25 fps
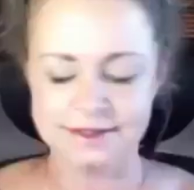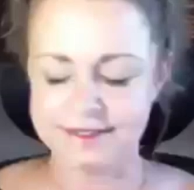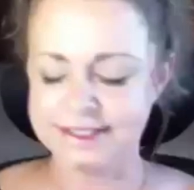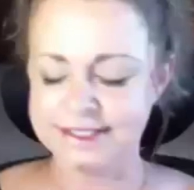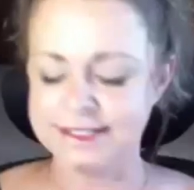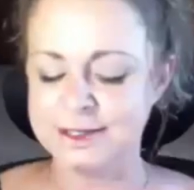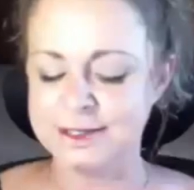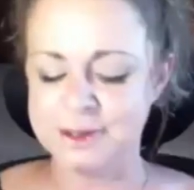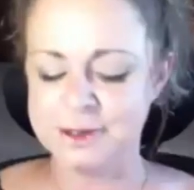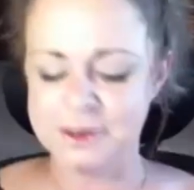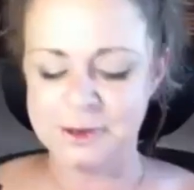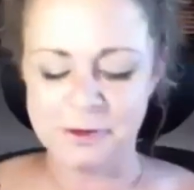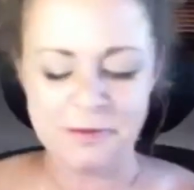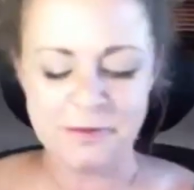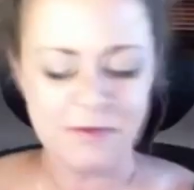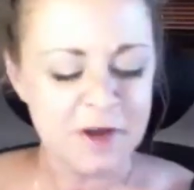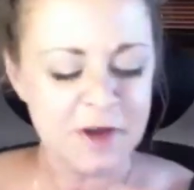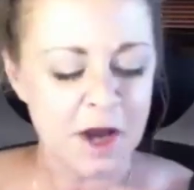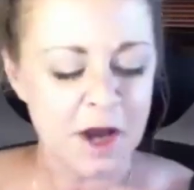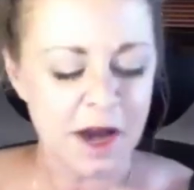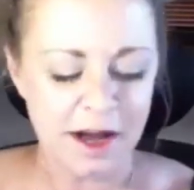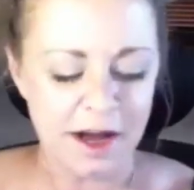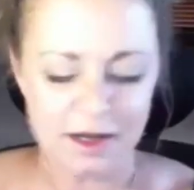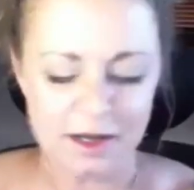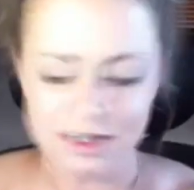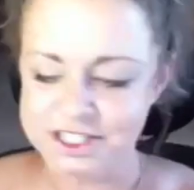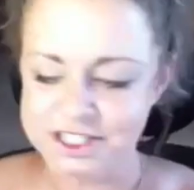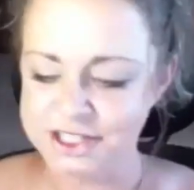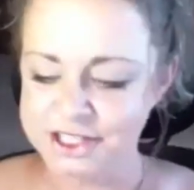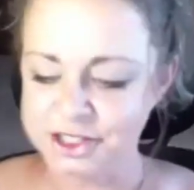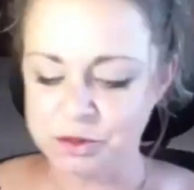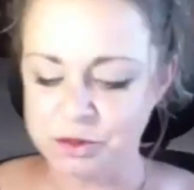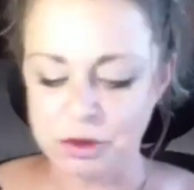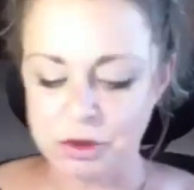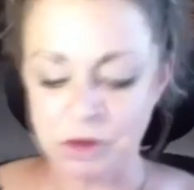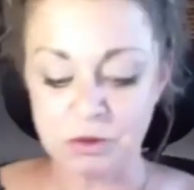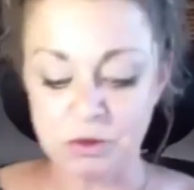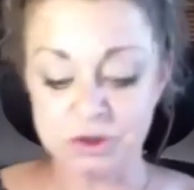So I'll tell
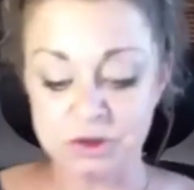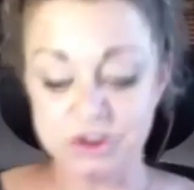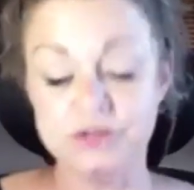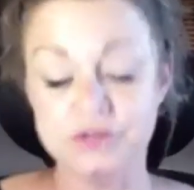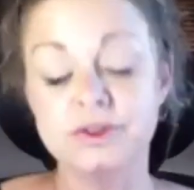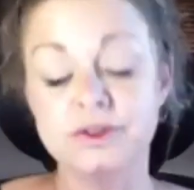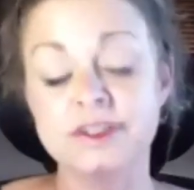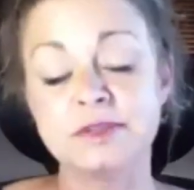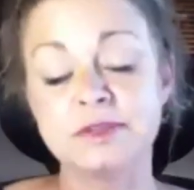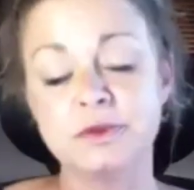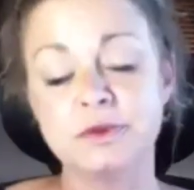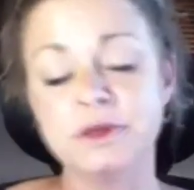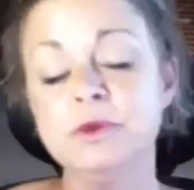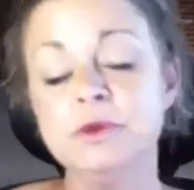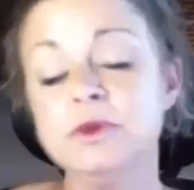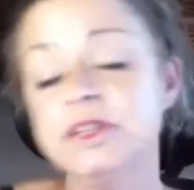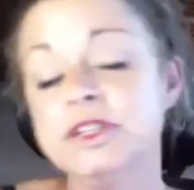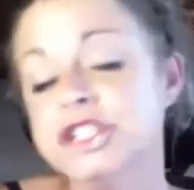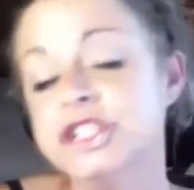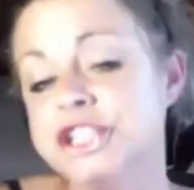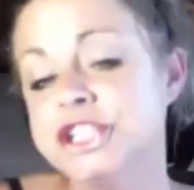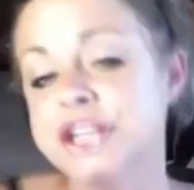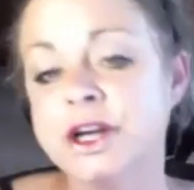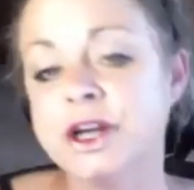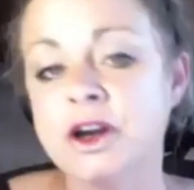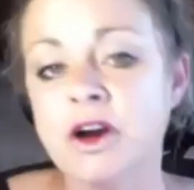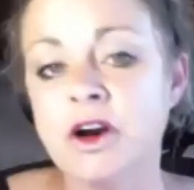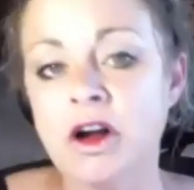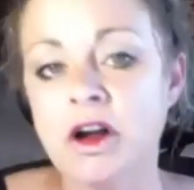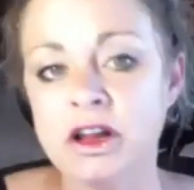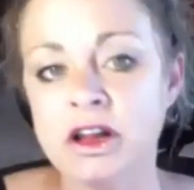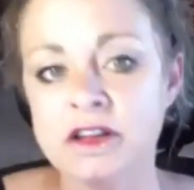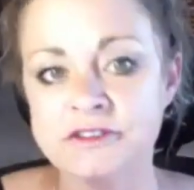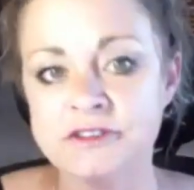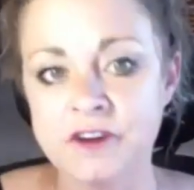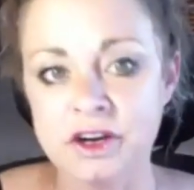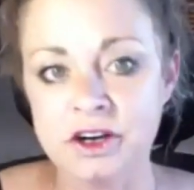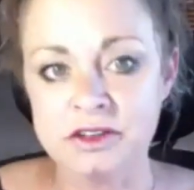you what we'll do is we will share all
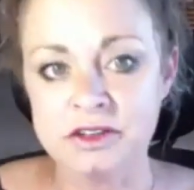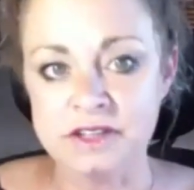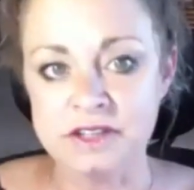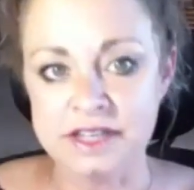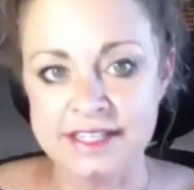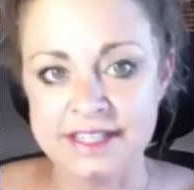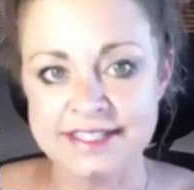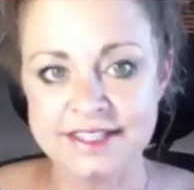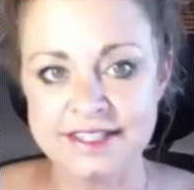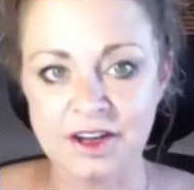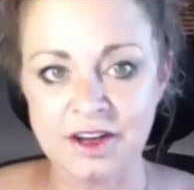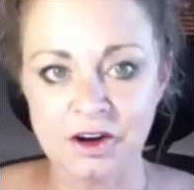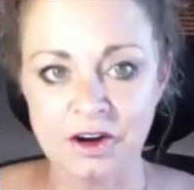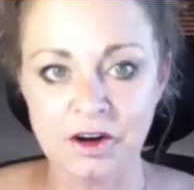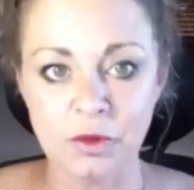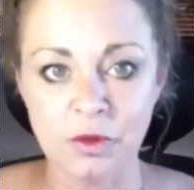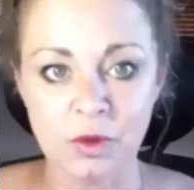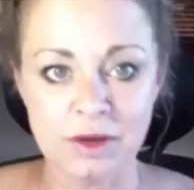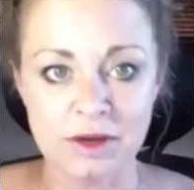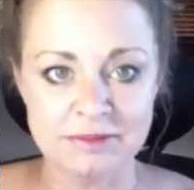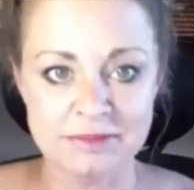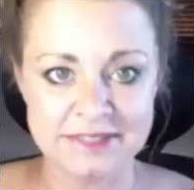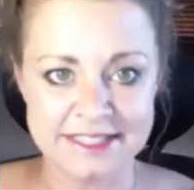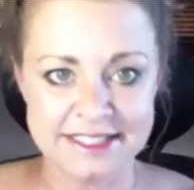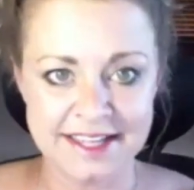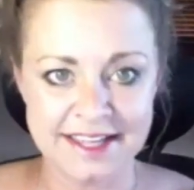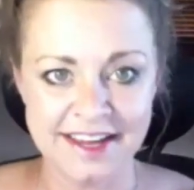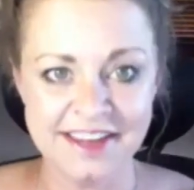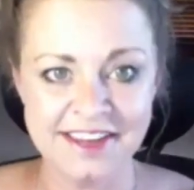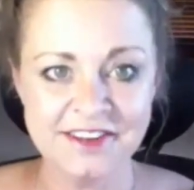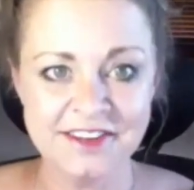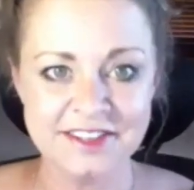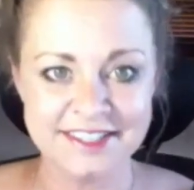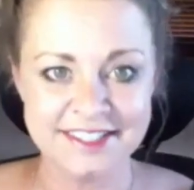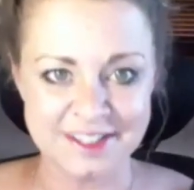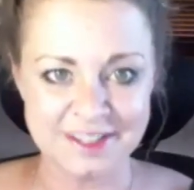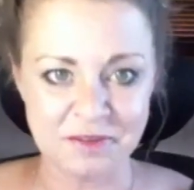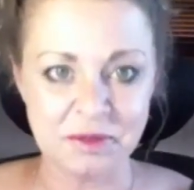of our links on our website
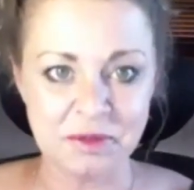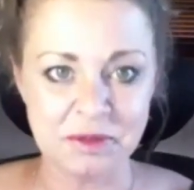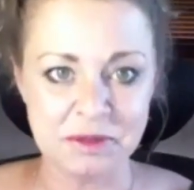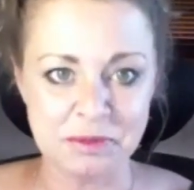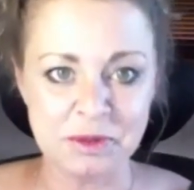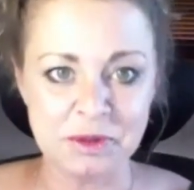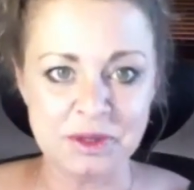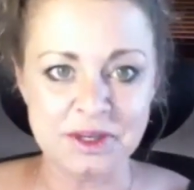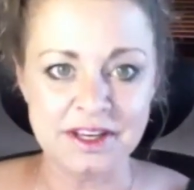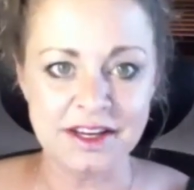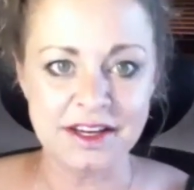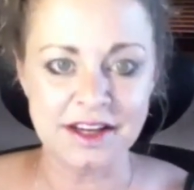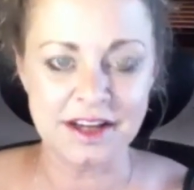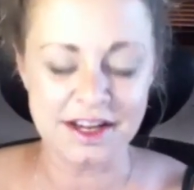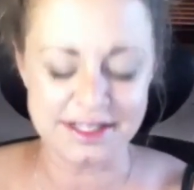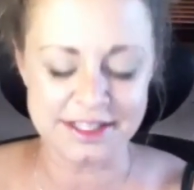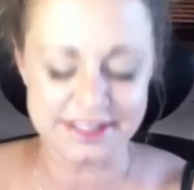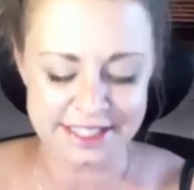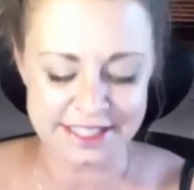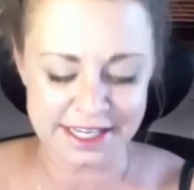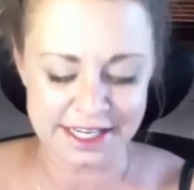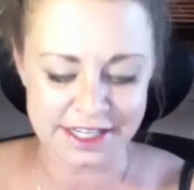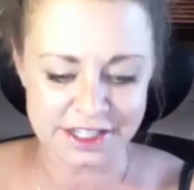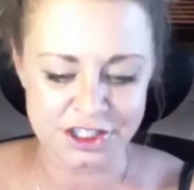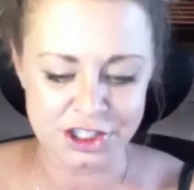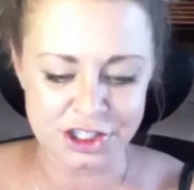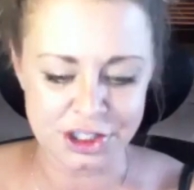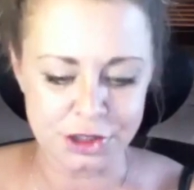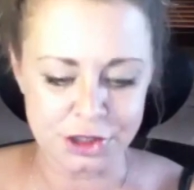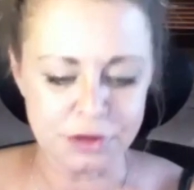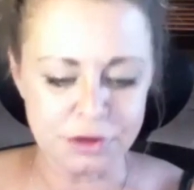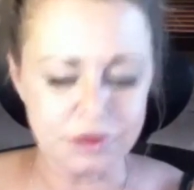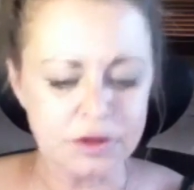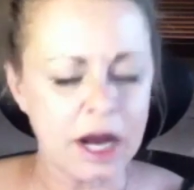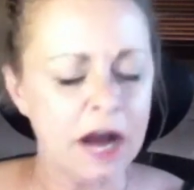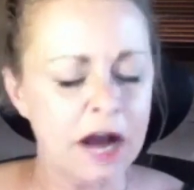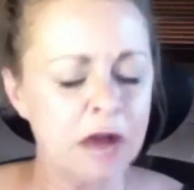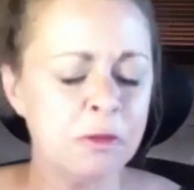so people can contact
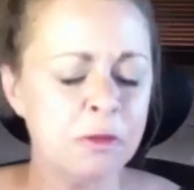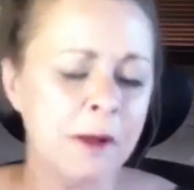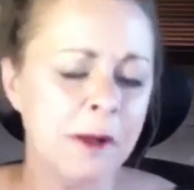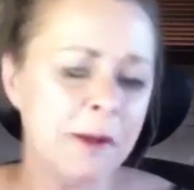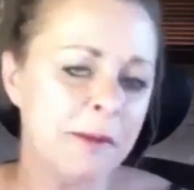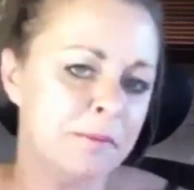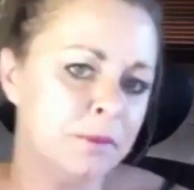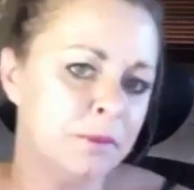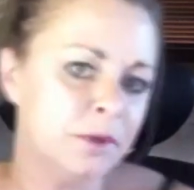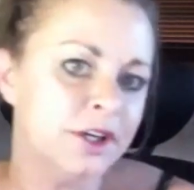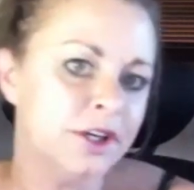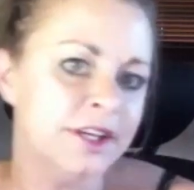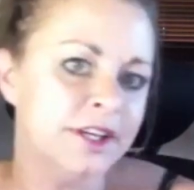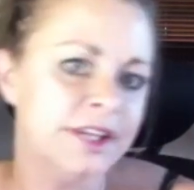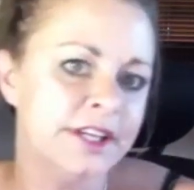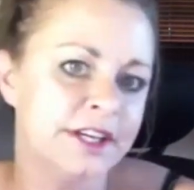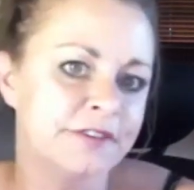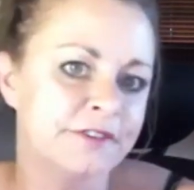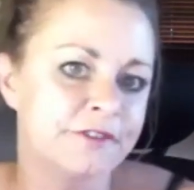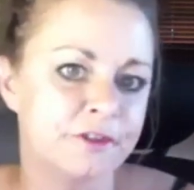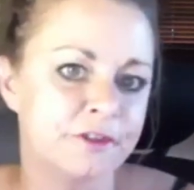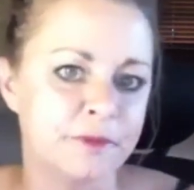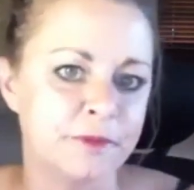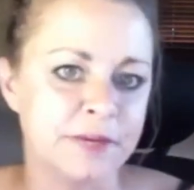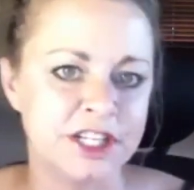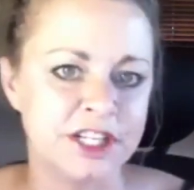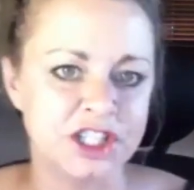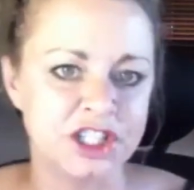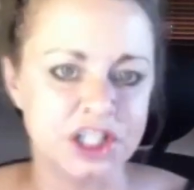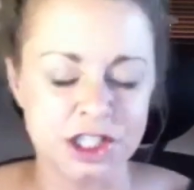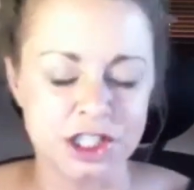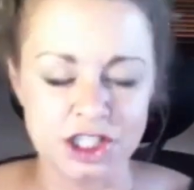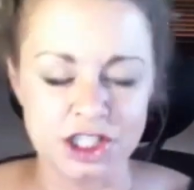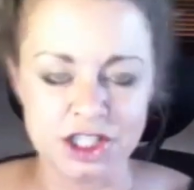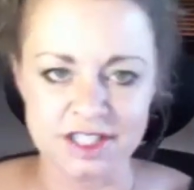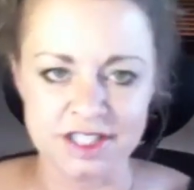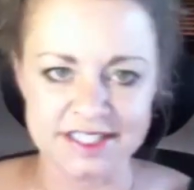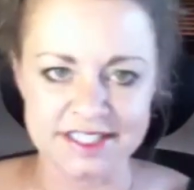you. How about booking
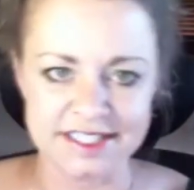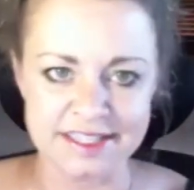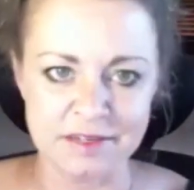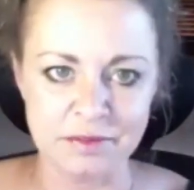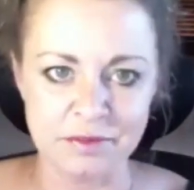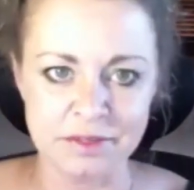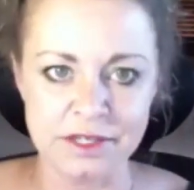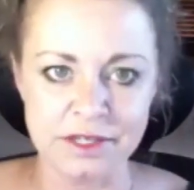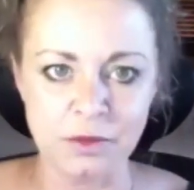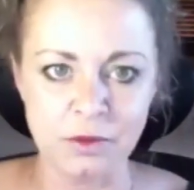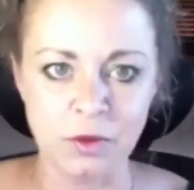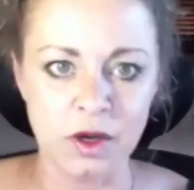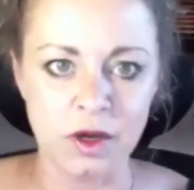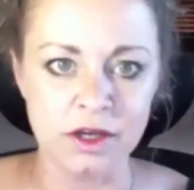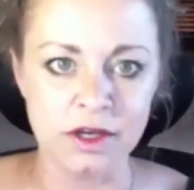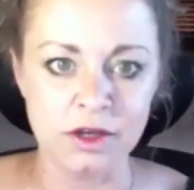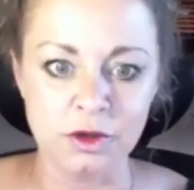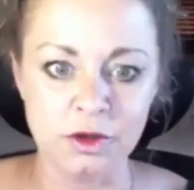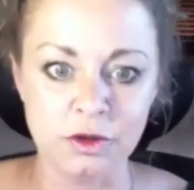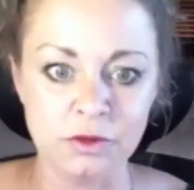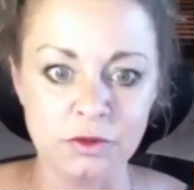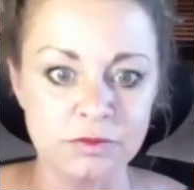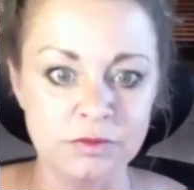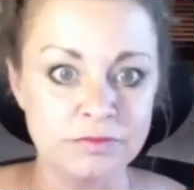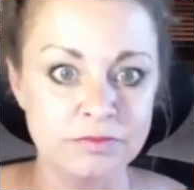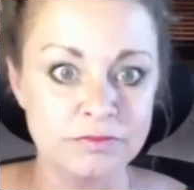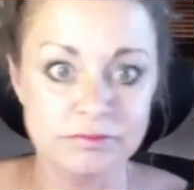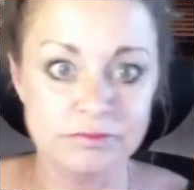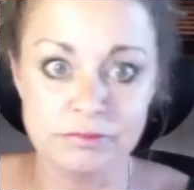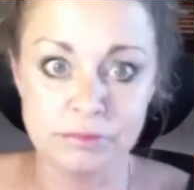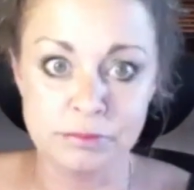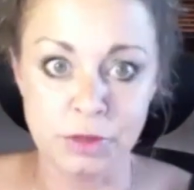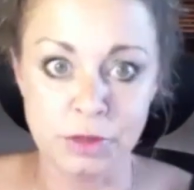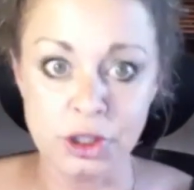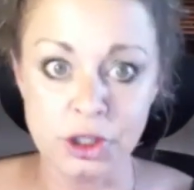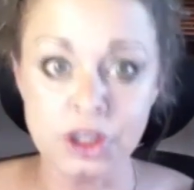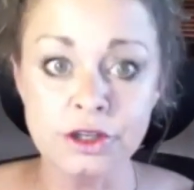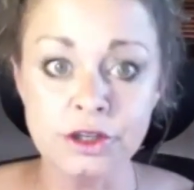information? Should somebody want to
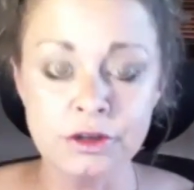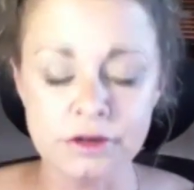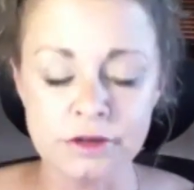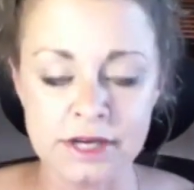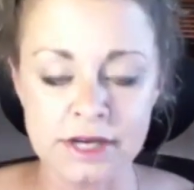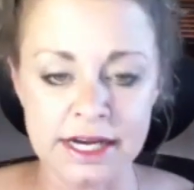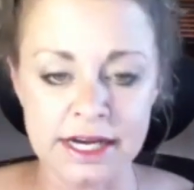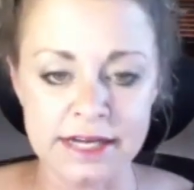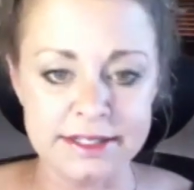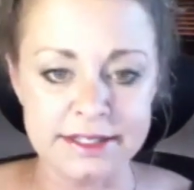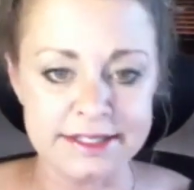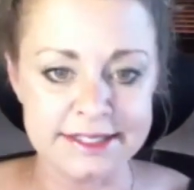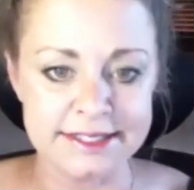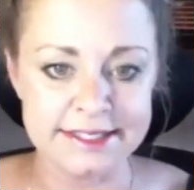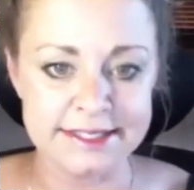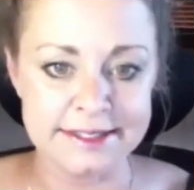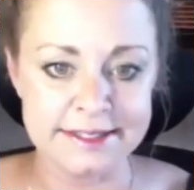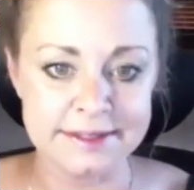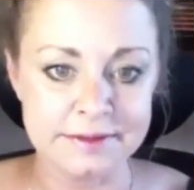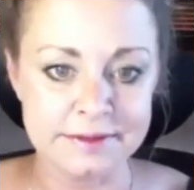book you guys?